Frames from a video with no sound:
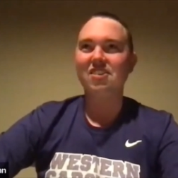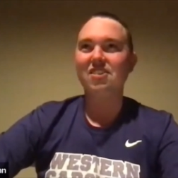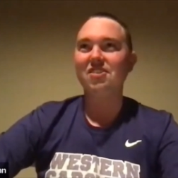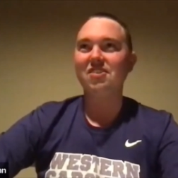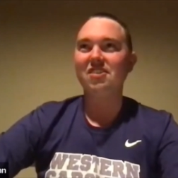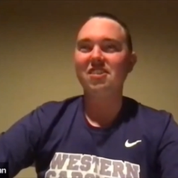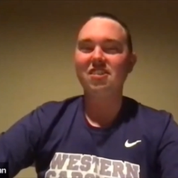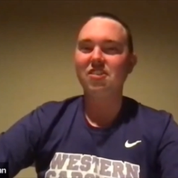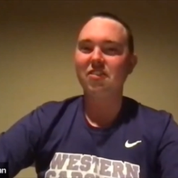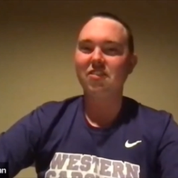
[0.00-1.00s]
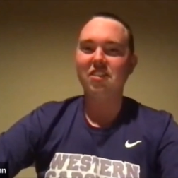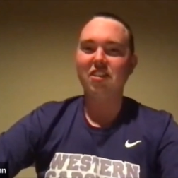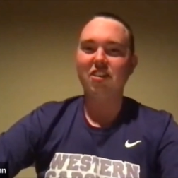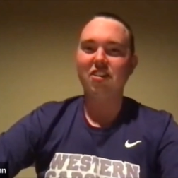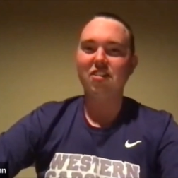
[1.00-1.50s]
I could shoot
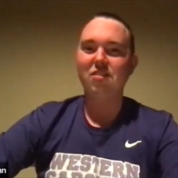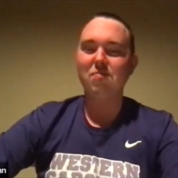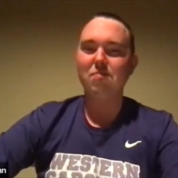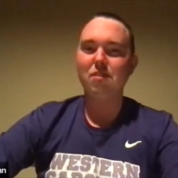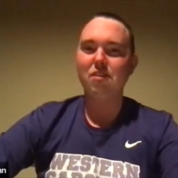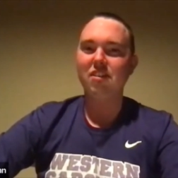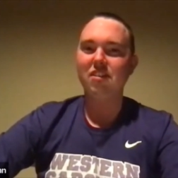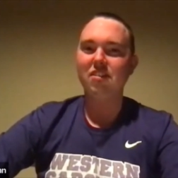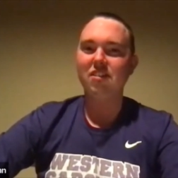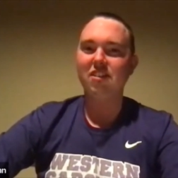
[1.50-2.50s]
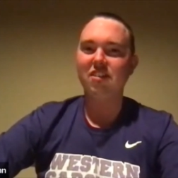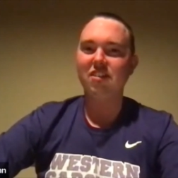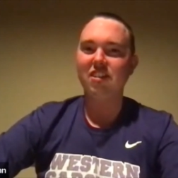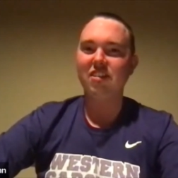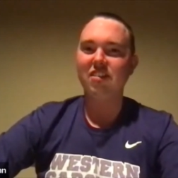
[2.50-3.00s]
200 yards pretty
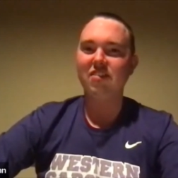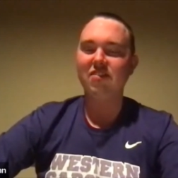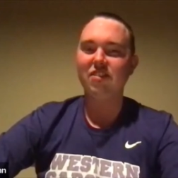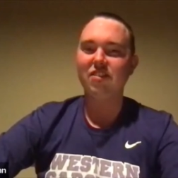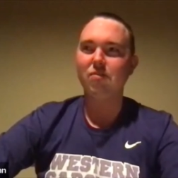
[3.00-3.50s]
solidly